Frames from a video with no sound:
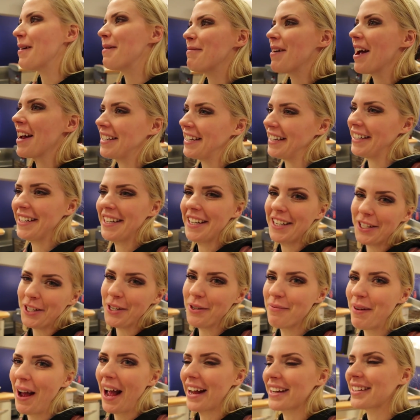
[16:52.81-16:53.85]
maybe I did need
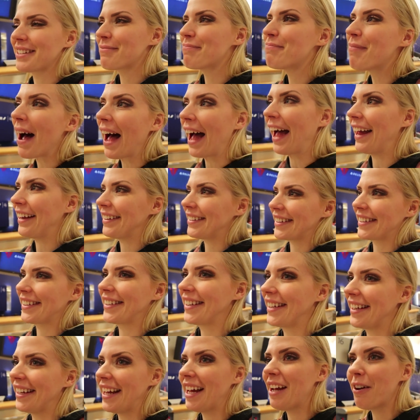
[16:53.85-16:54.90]
two bags, but
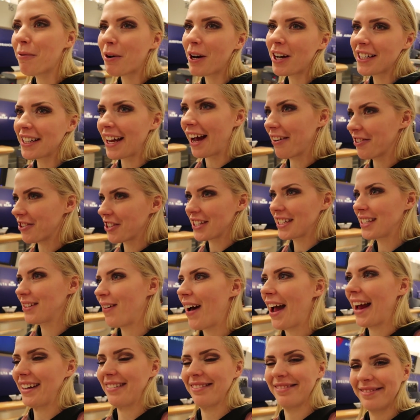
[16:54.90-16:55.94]
it worked out just
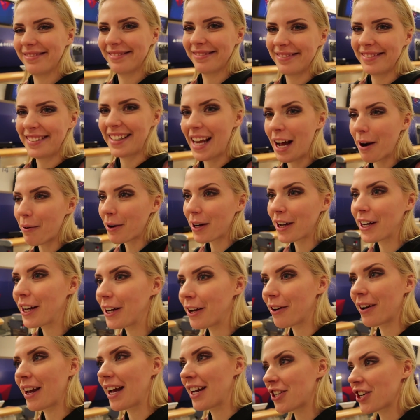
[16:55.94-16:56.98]
fine. Now we're gonna
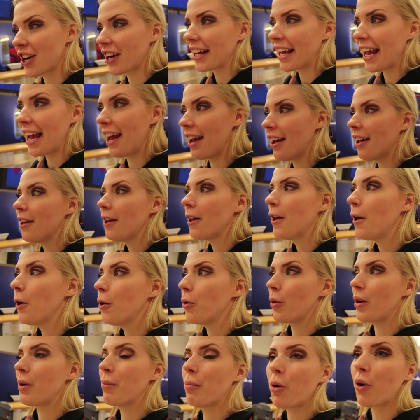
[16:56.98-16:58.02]
go catch our gate.
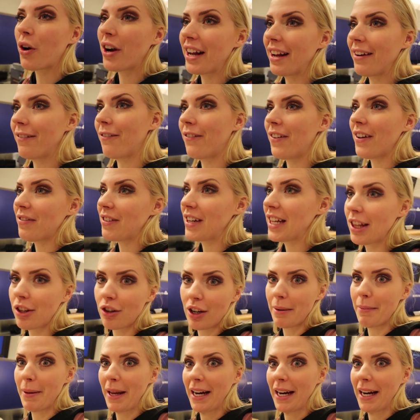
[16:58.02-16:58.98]
We board in 53